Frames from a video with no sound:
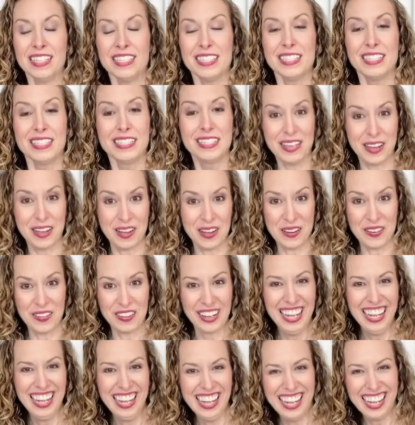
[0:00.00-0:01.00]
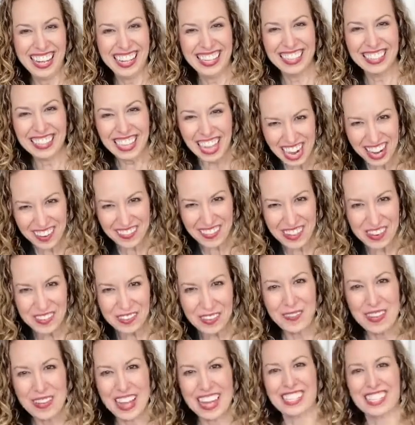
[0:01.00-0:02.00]
So a lot of
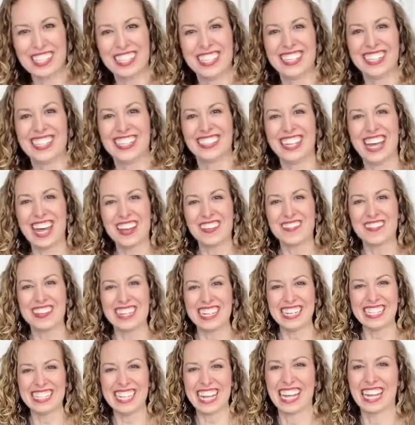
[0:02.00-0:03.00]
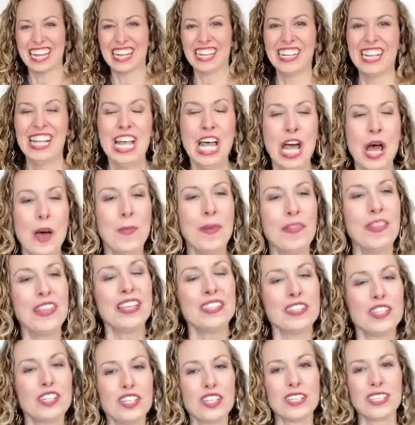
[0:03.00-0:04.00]
information, a lot of detail, but
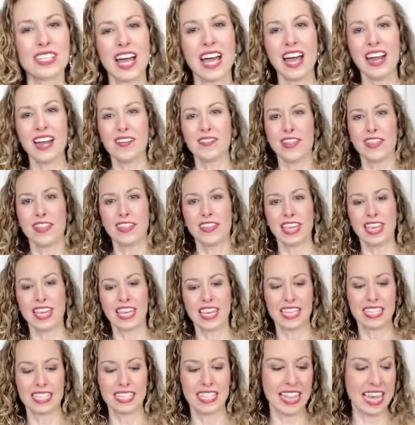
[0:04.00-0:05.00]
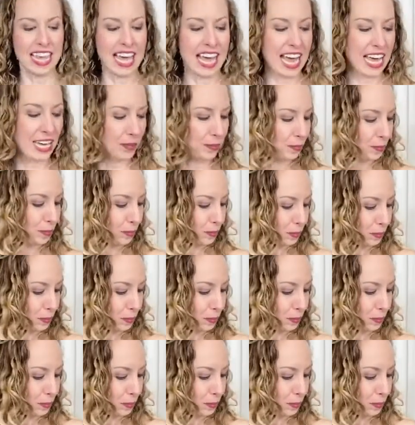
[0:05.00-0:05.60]
these are just kind of the things that